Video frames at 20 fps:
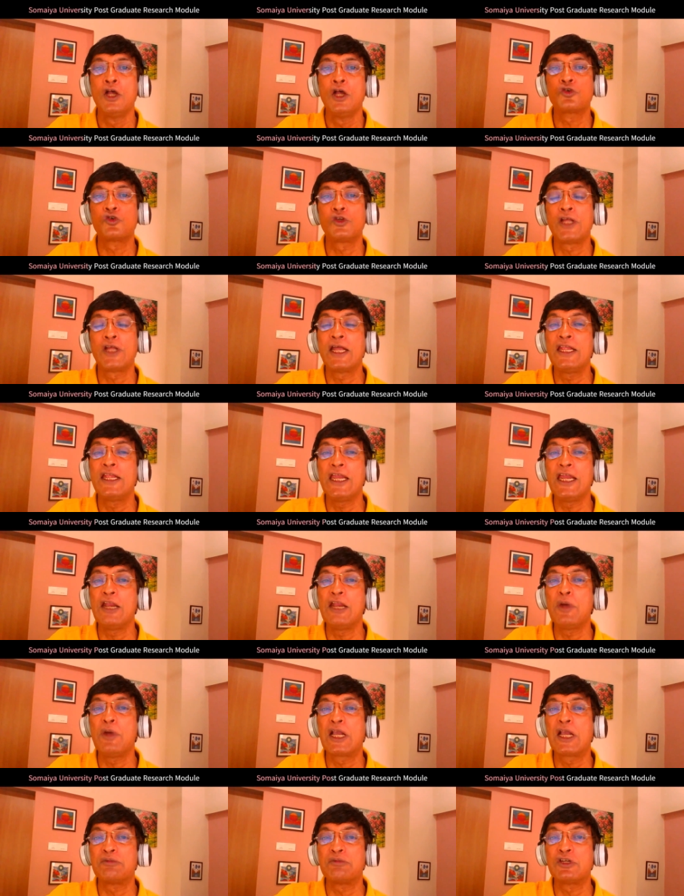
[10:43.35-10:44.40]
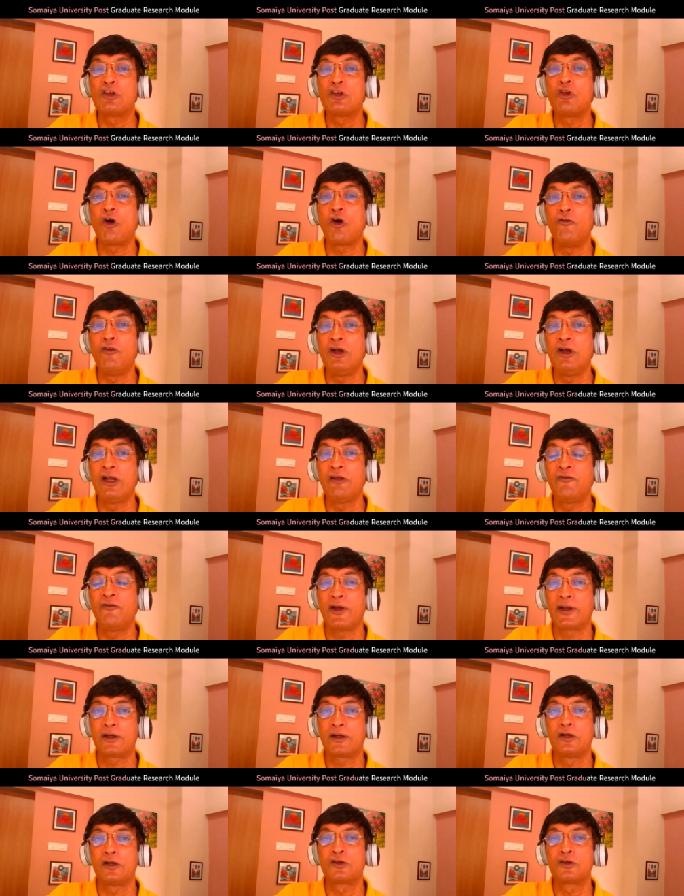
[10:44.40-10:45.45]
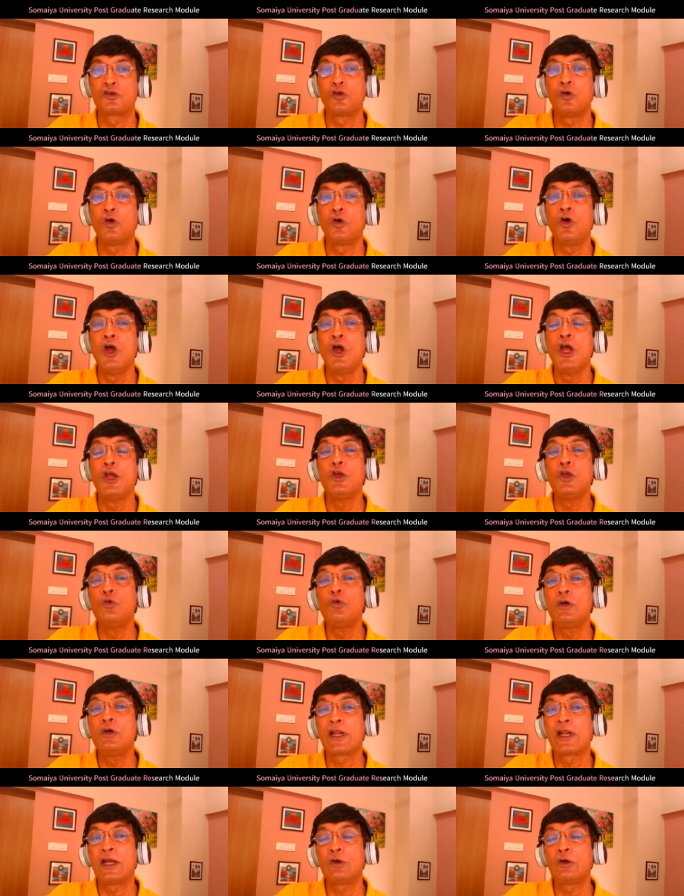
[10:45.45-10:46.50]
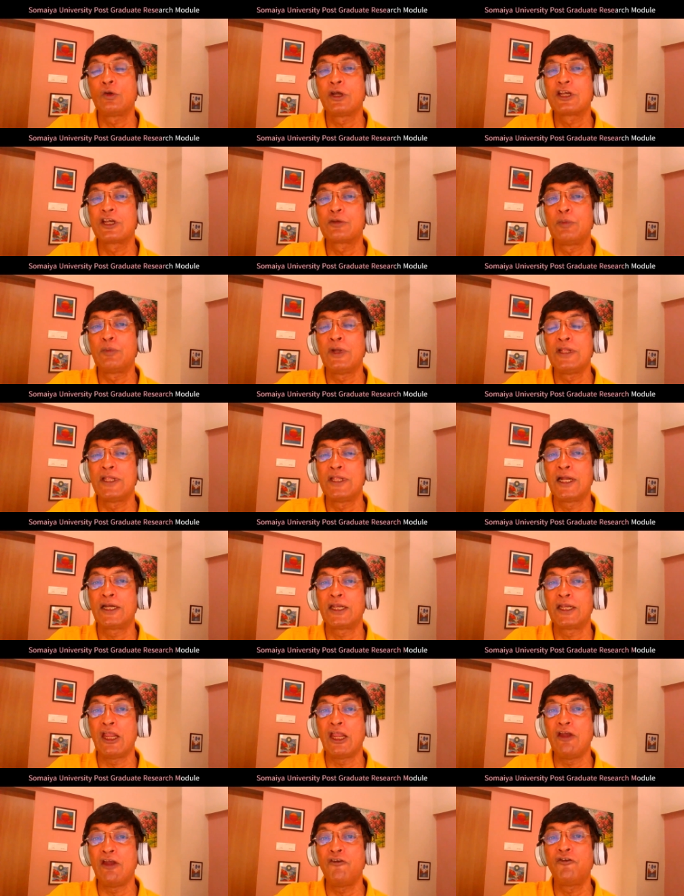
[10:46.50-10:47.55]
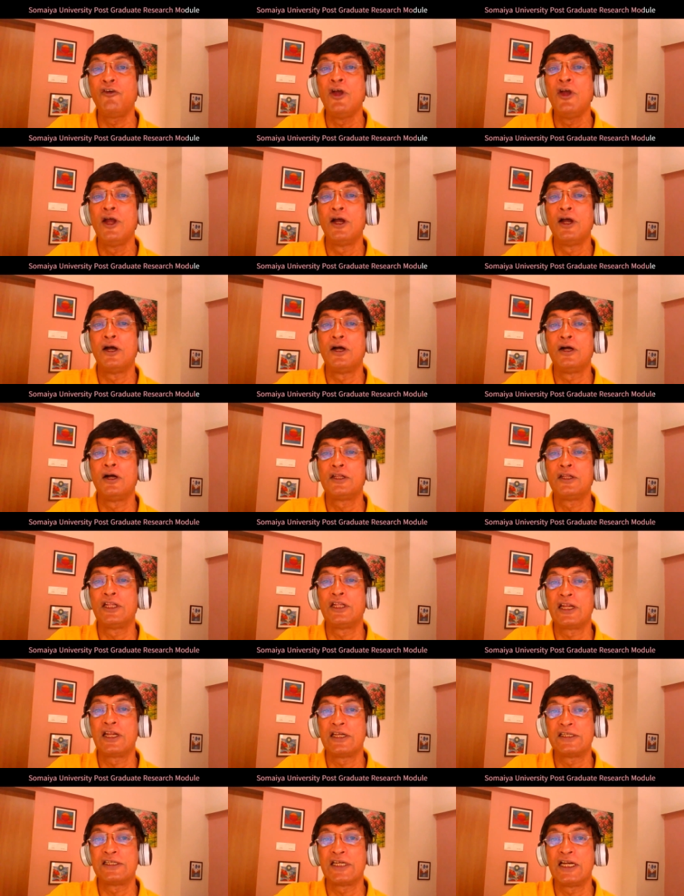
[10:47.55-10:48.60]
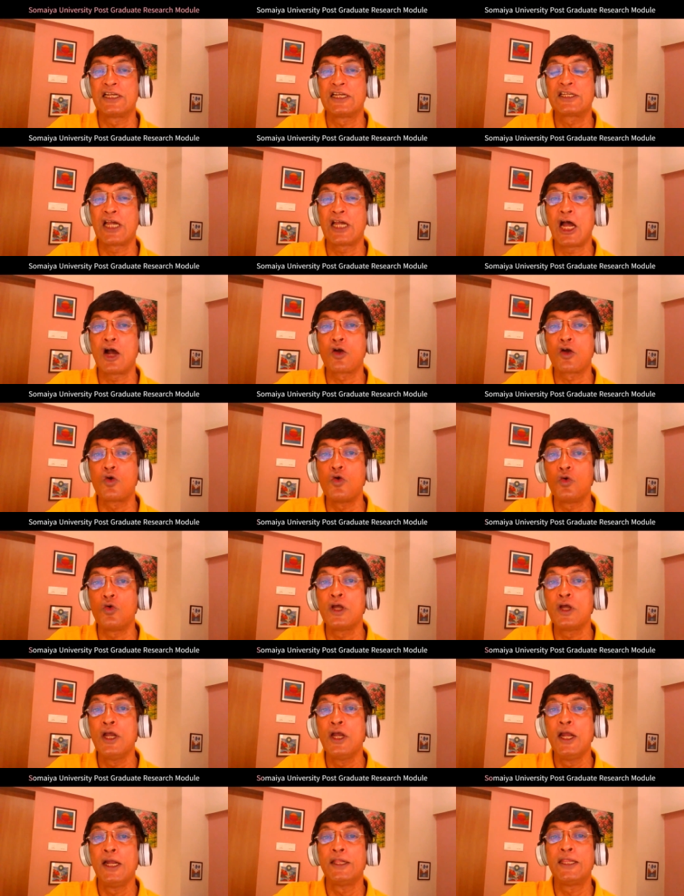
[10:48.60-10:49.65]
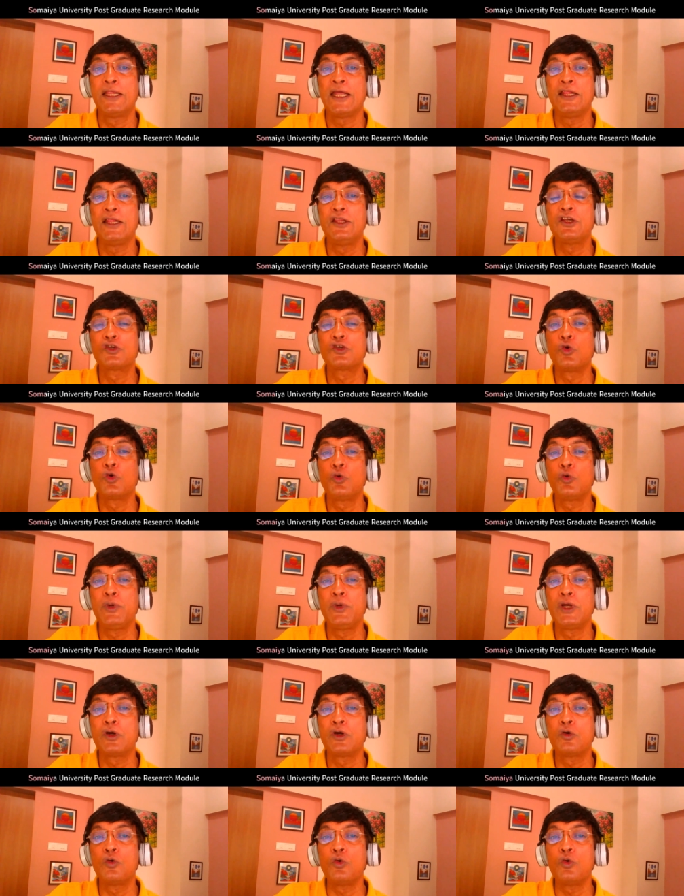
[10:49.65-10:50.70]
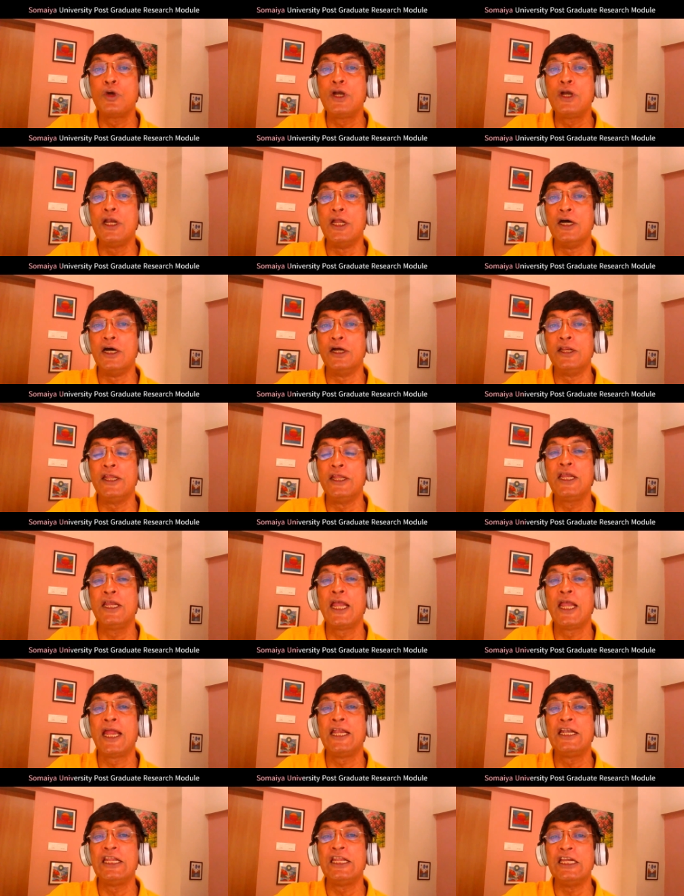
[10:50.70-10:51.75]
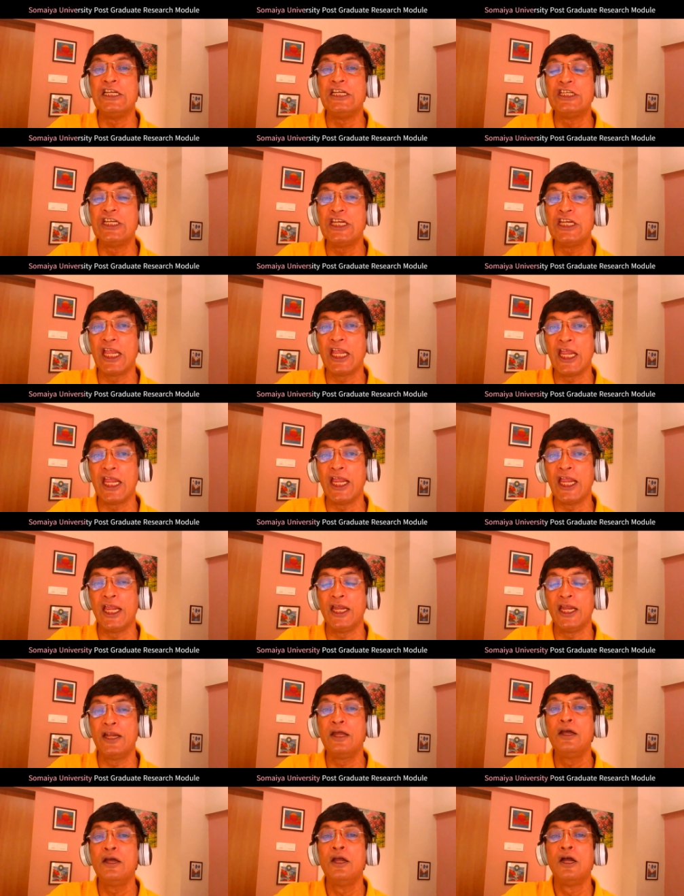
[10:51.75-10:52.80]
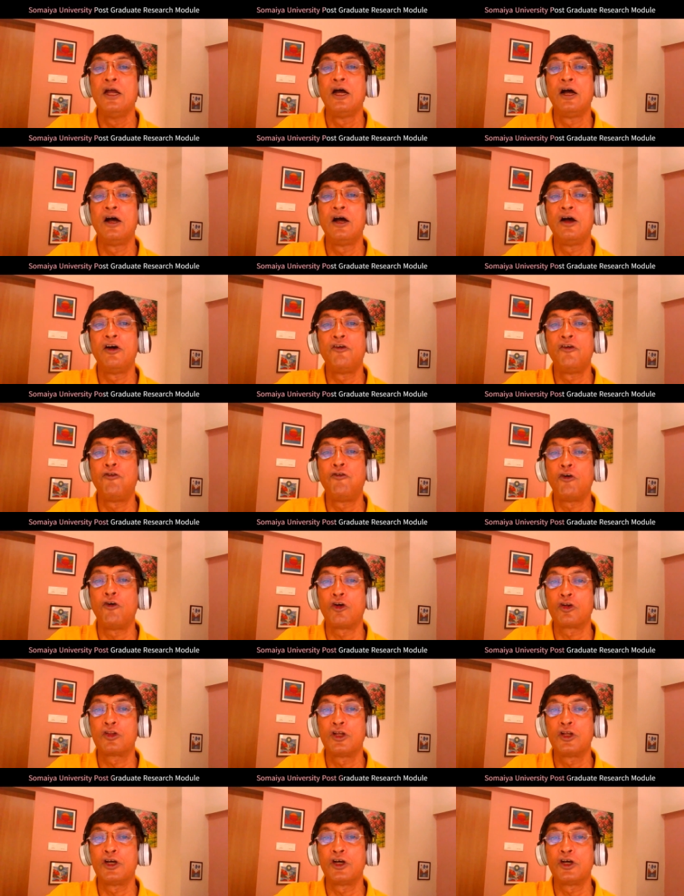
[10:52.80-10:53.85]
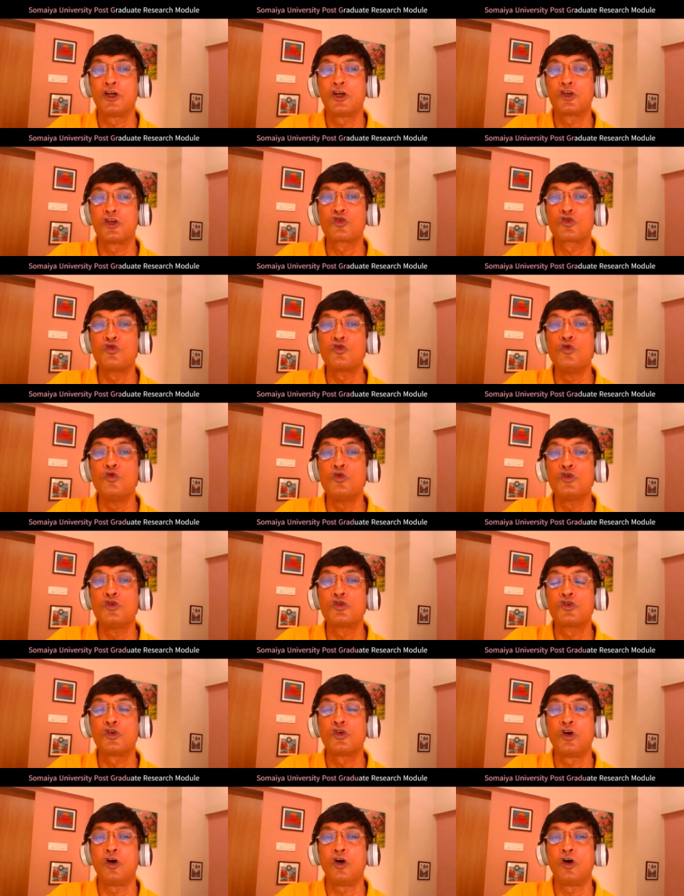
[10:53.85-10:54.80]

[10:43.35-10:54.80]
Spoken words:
So then it becomes a novelty factor. So you will try to explain that if the results are good, then this could be a good learning and teaching aid for the schools